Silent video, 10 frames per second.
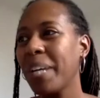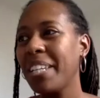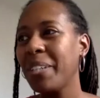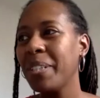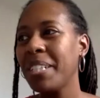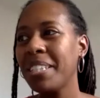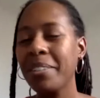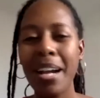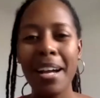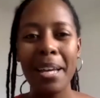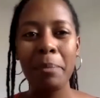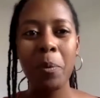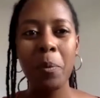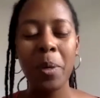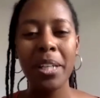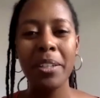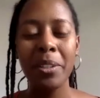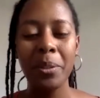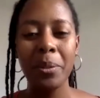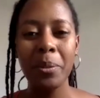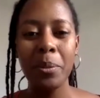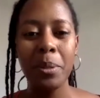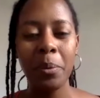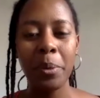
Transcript: you describe what you